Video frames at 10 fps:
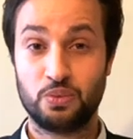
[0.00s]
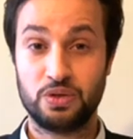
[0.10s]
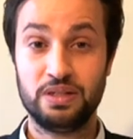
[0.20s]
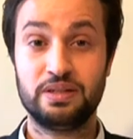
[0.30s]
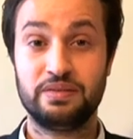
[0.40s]

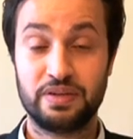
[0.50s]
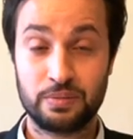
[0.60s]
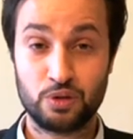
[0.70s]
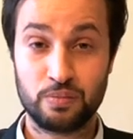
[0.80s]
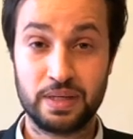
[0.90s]
word,
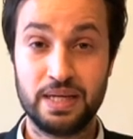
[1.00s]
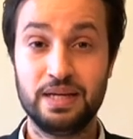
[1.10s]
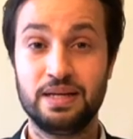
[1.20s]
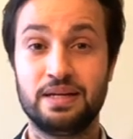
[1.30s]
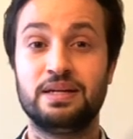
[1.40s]
verb to
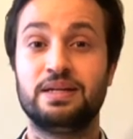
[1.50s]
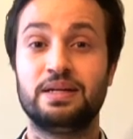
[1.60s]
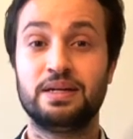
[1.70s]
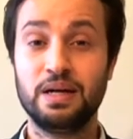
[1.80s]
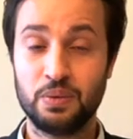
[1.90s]
be,
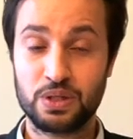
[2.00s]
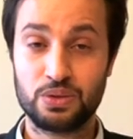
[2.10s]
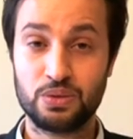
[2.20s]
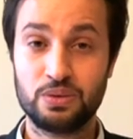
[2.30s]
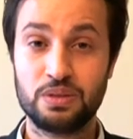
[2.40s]
going
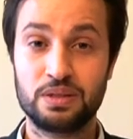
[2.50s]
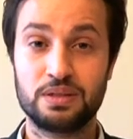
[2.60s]
to,